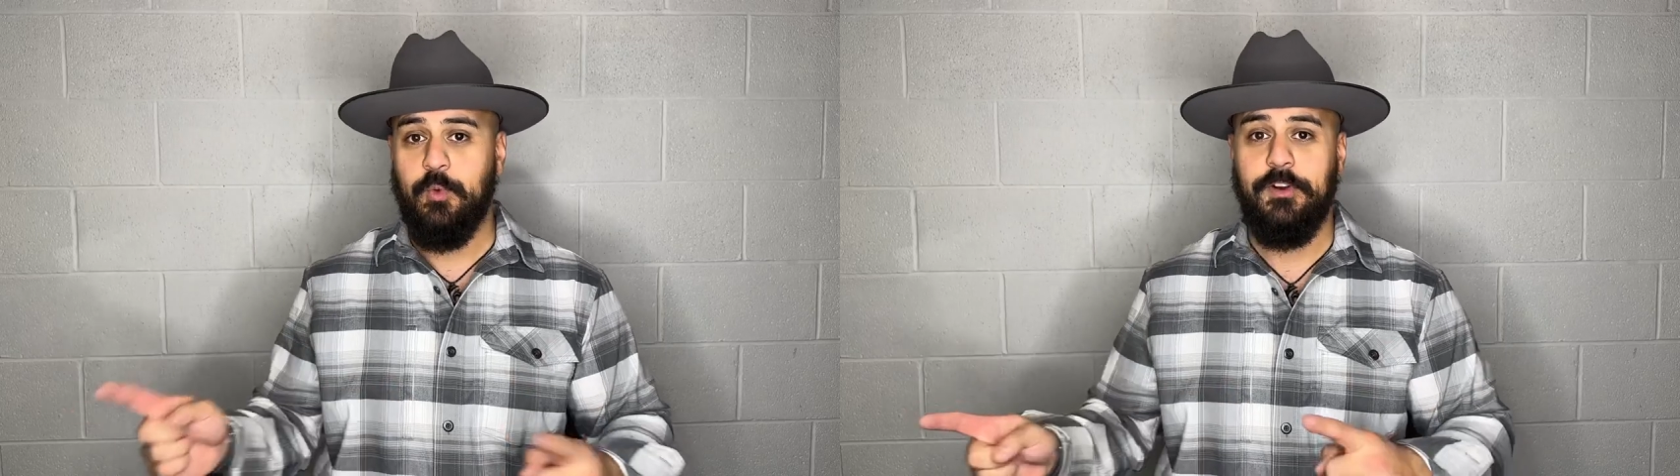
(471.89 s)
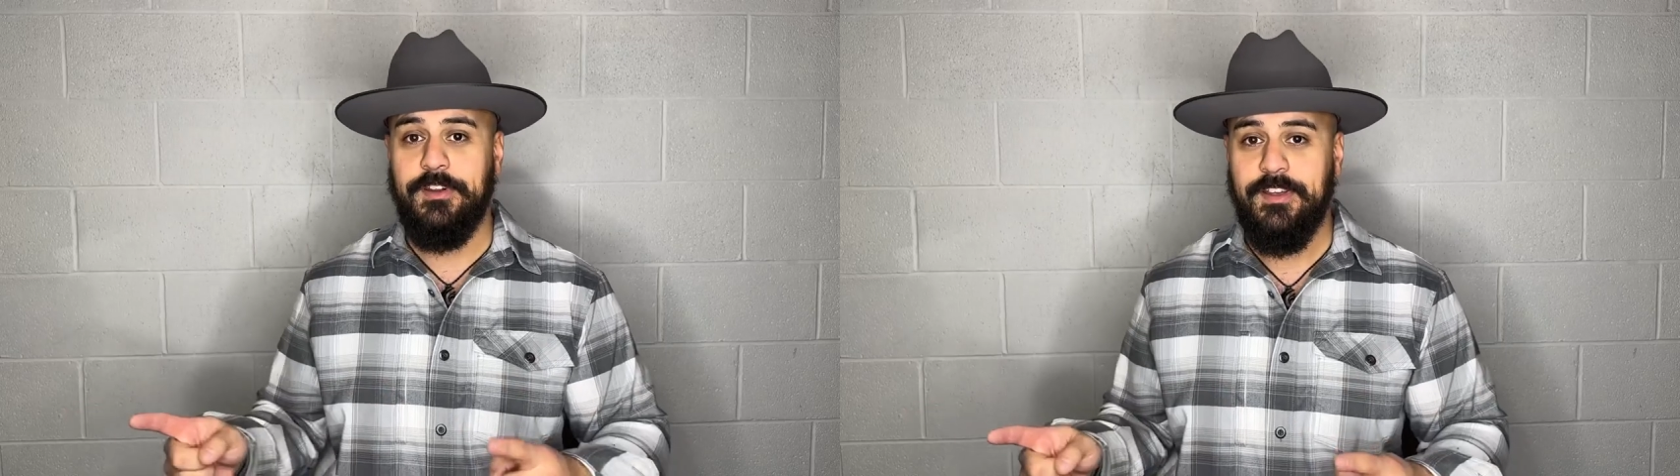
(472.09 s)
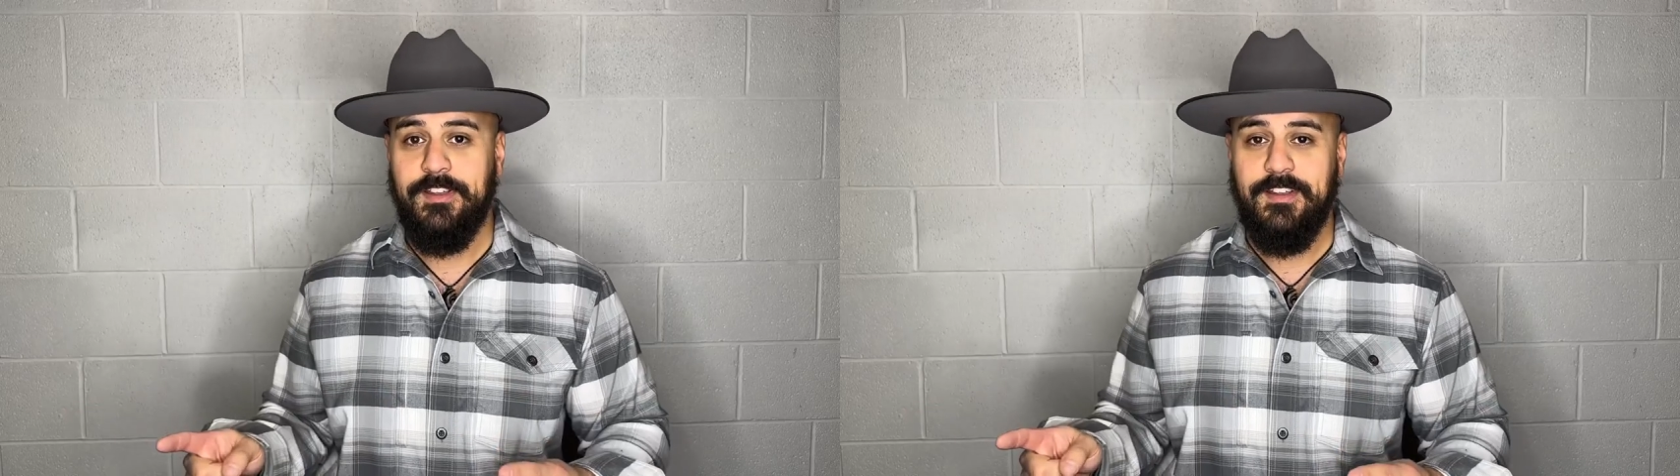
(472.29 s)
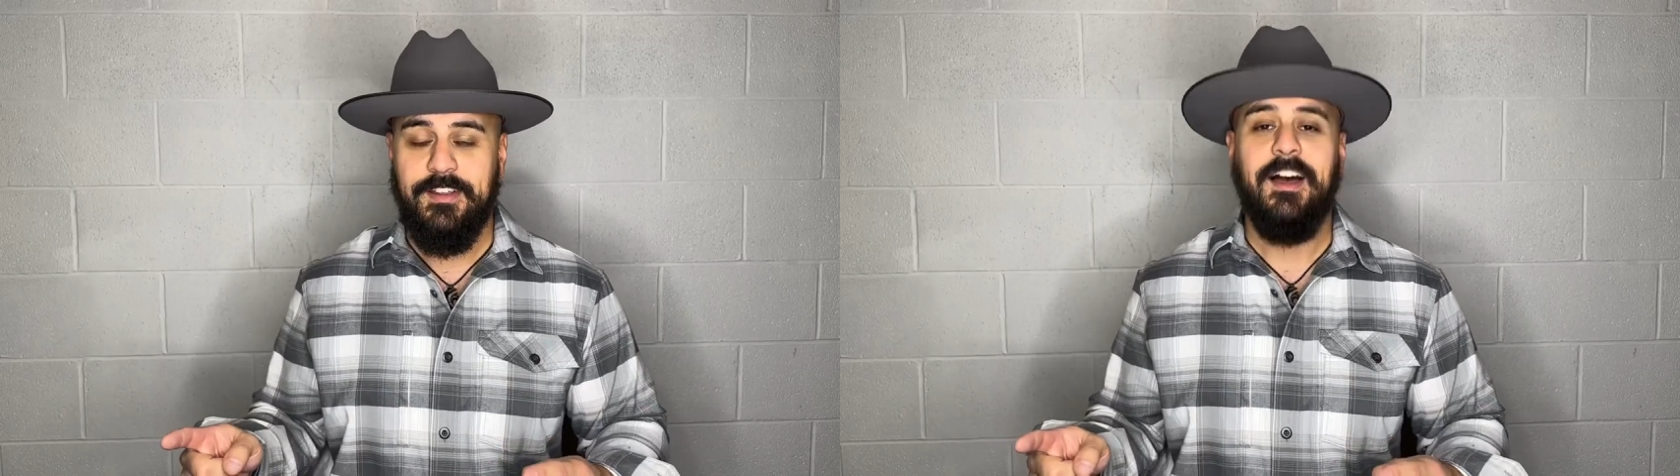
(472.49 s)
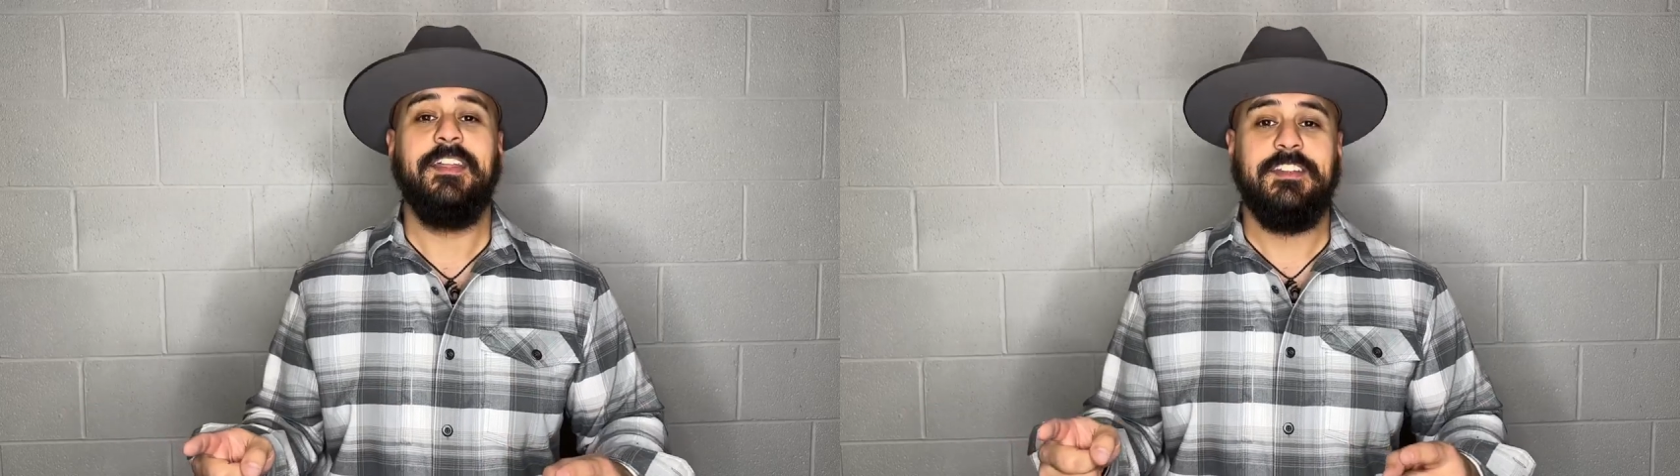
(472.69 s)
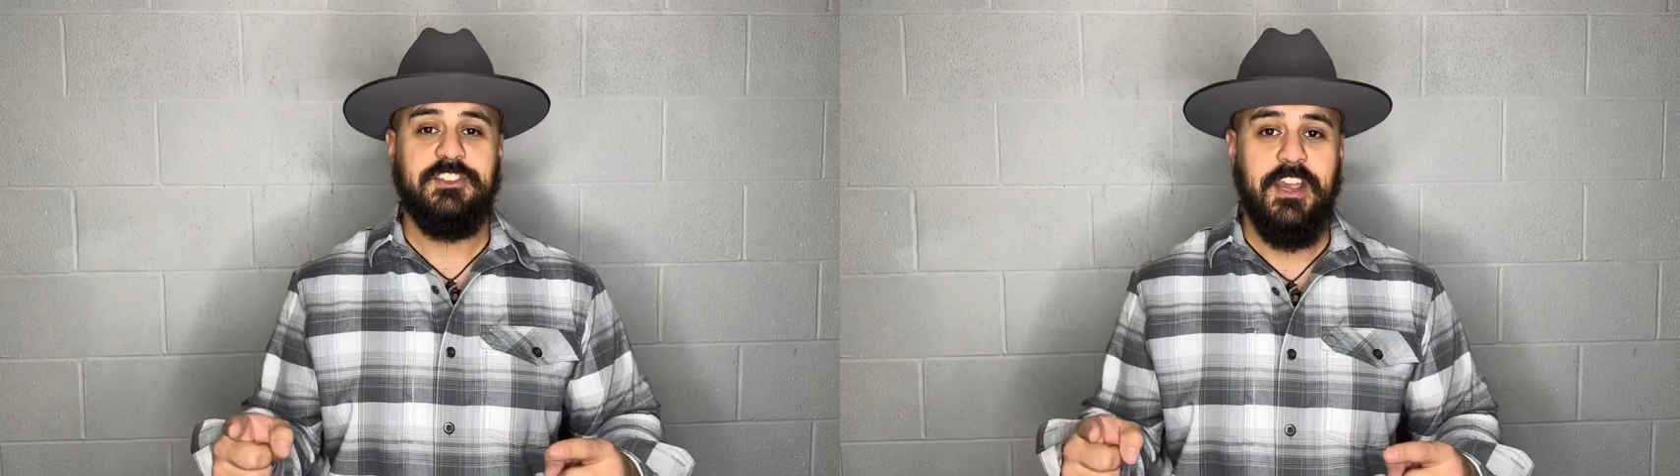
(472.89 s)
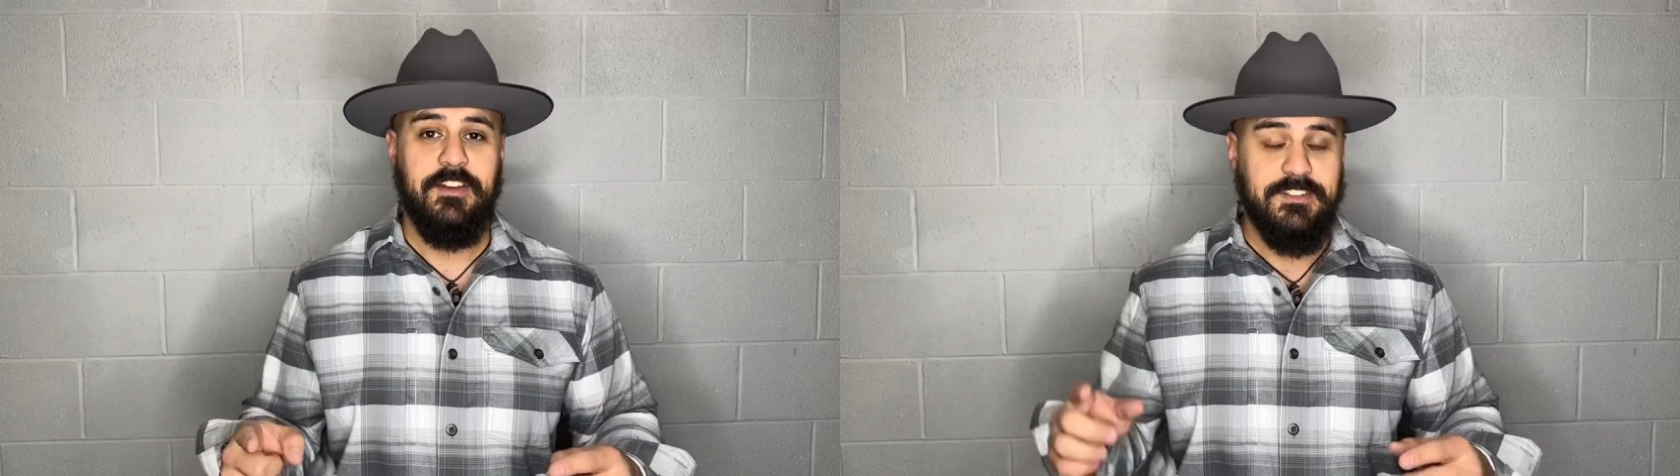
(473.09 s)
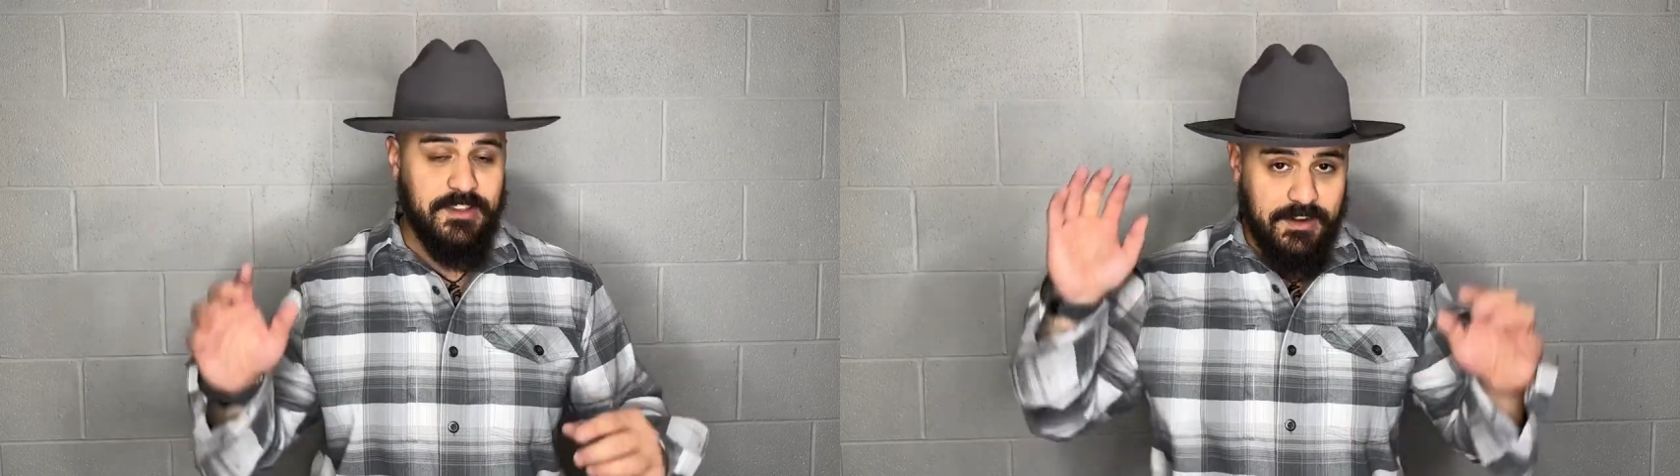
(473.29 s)
wood on the chair,
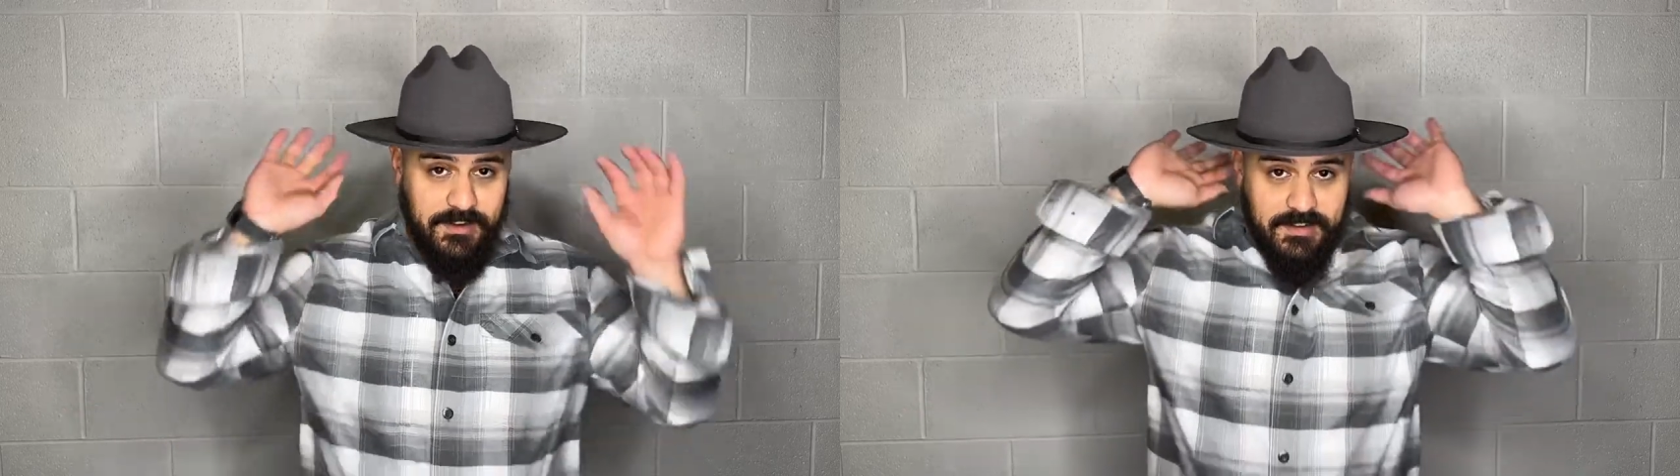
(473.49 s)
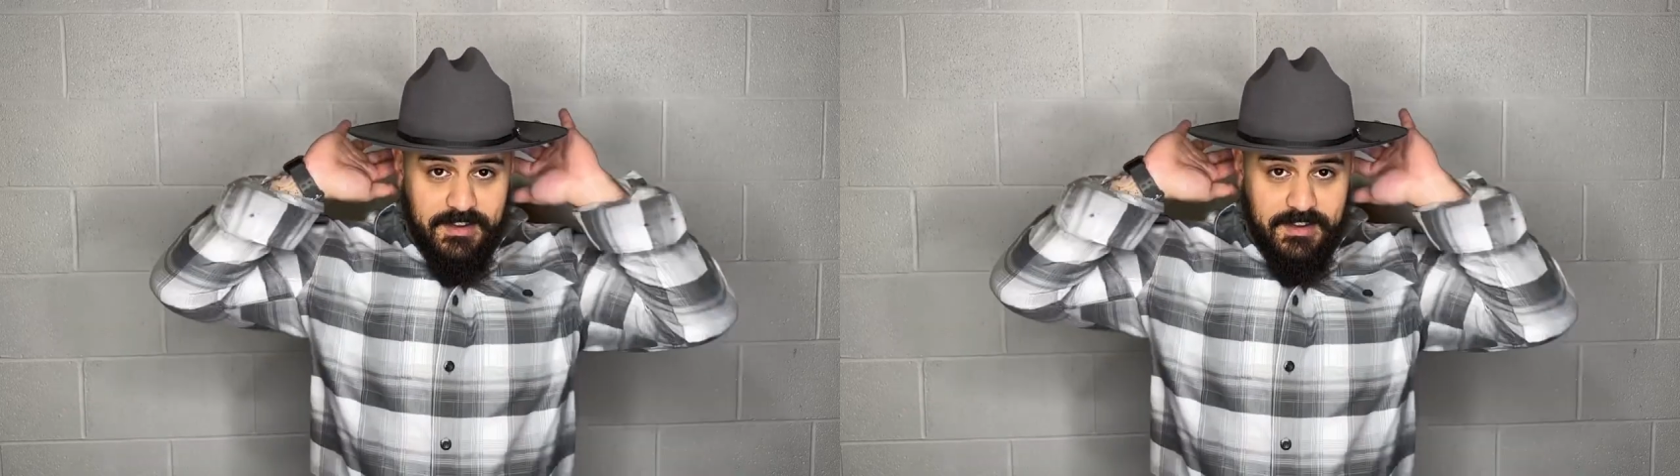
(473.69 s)
and it's gonna